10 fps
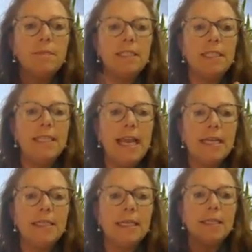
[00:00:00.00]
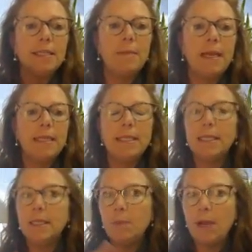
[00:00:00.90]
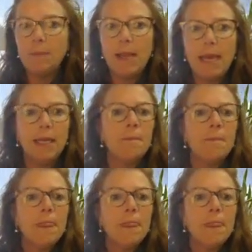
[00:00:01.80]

the syntactic, the semantic, and the pragmatic.